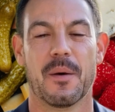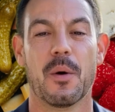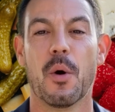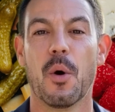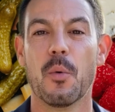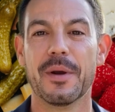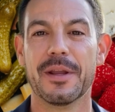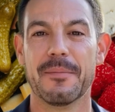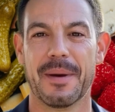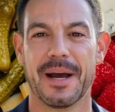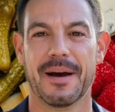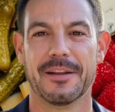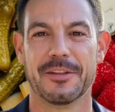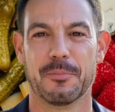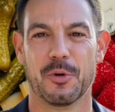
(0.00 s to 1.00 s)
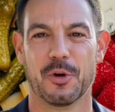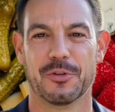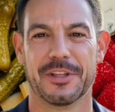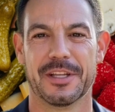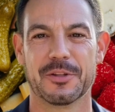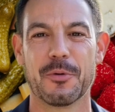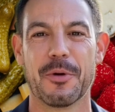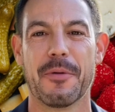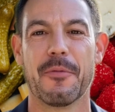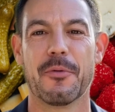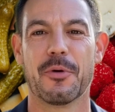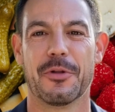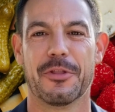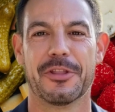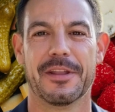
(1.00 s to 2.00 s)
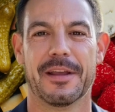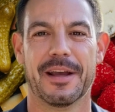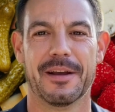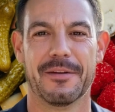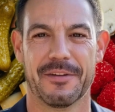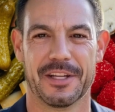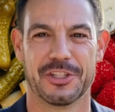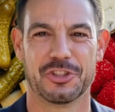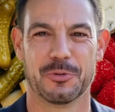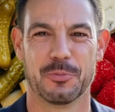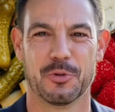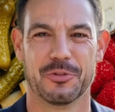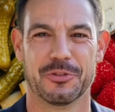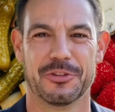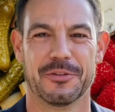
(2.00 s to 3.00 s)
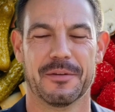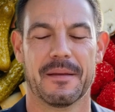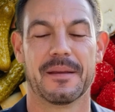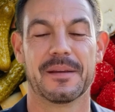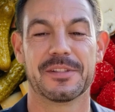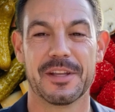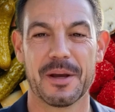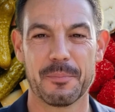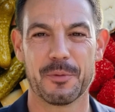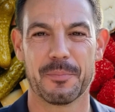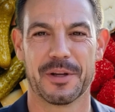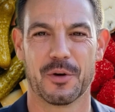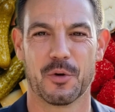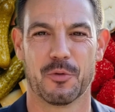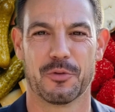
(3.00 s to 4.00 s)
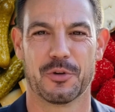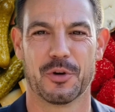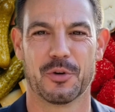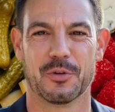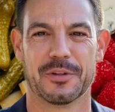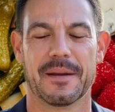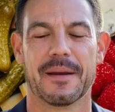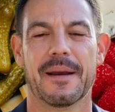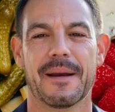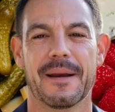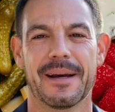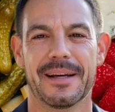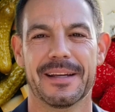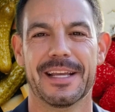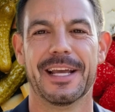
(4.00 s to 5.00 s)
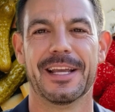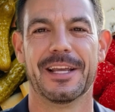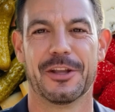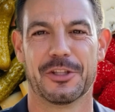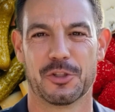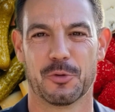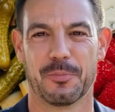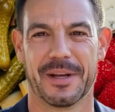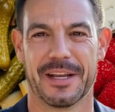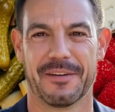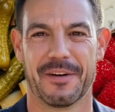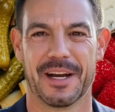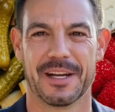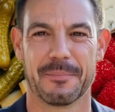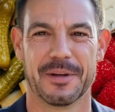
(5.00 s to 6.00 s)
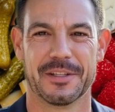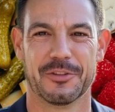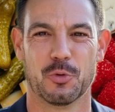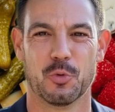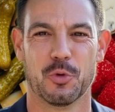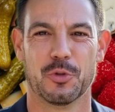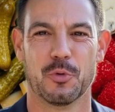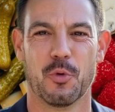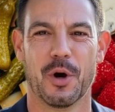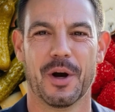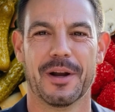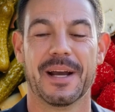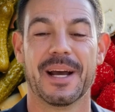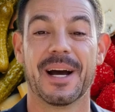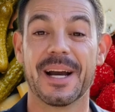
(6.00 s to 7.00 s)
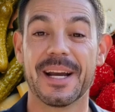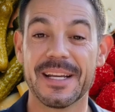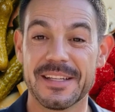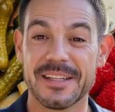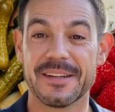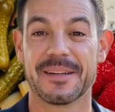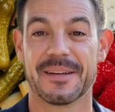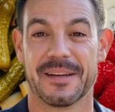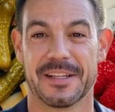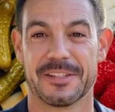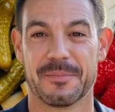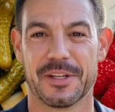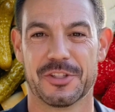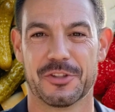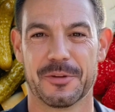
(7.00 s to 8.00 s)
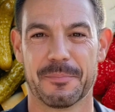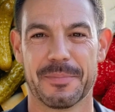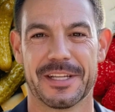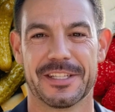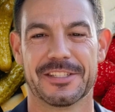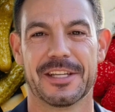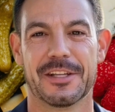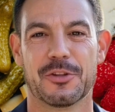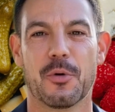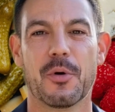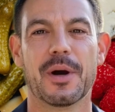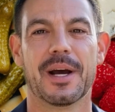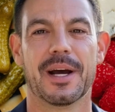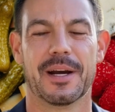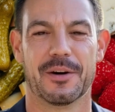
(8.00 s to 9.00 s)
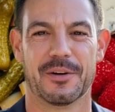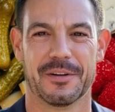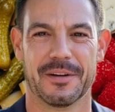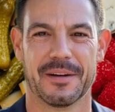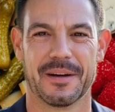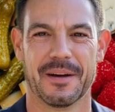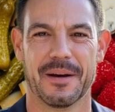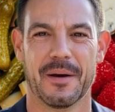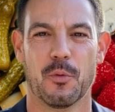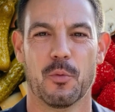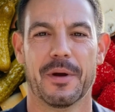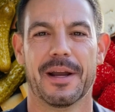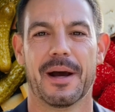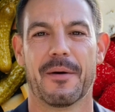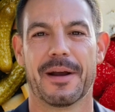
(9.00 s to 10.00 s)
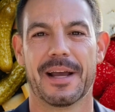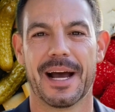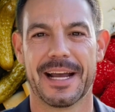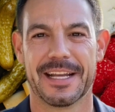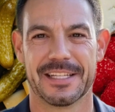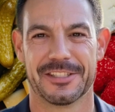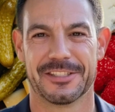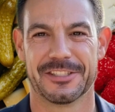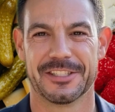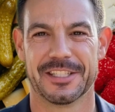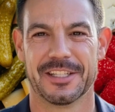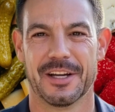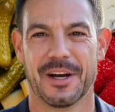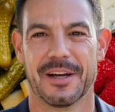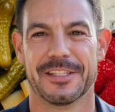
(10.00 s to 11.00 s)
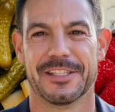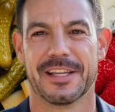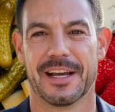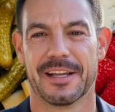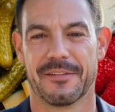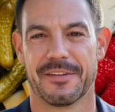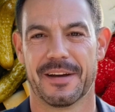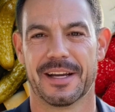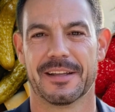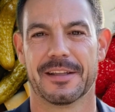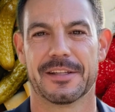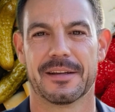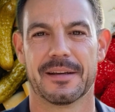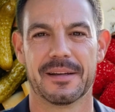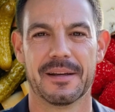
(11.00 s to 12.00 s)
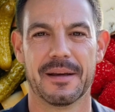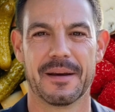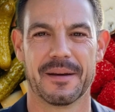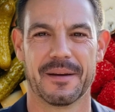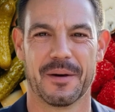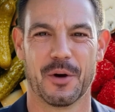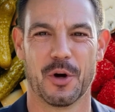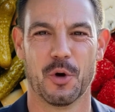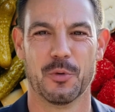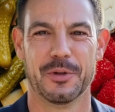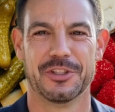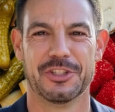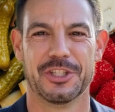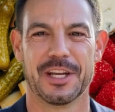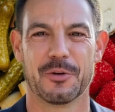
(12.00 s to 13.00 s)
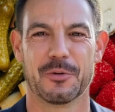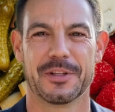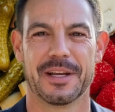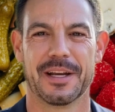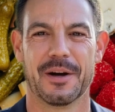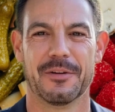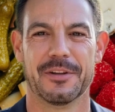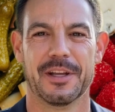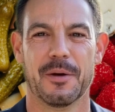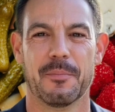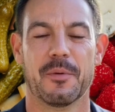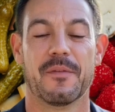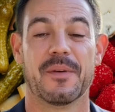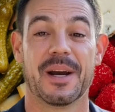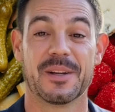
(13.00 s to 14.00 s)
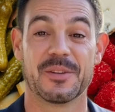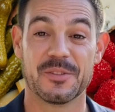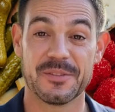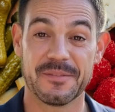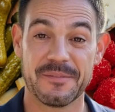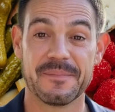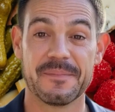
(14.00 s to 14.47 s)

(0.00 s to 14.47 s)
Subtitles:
Always balance protein with fruits and vegetables. Supplement overload. Taking too many vitamins or the wrong kind, especially B6 or iron, without guidance can cause side effects. Always check with a healthcare provider.